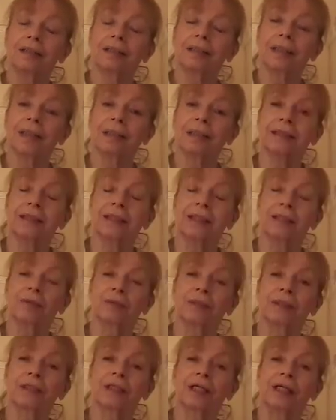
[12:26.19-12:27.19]
testing
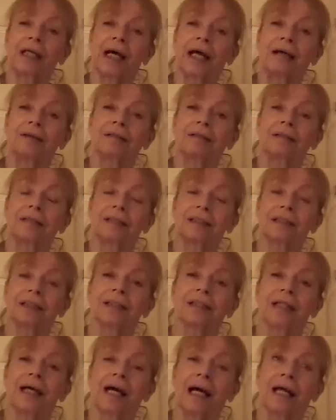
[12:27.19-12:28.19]
was
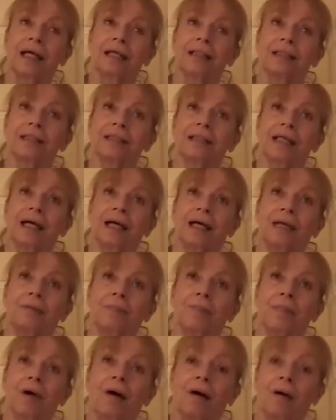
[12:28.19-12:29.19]
done and
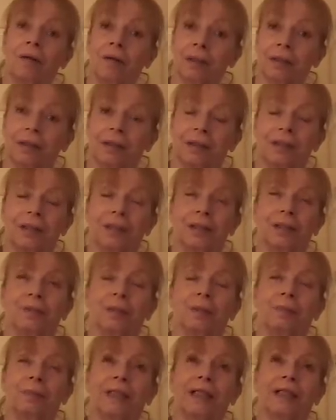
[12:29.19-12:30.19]
on
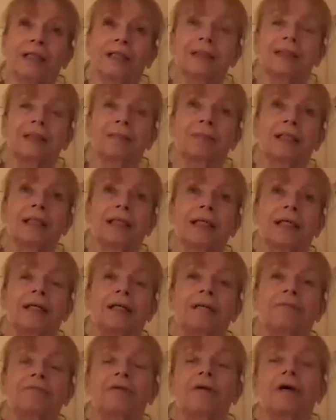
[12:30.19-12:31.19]
human beings, I
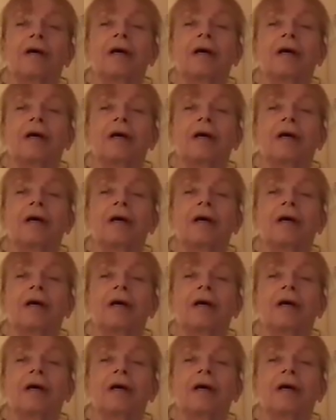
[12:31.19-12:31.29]
believe,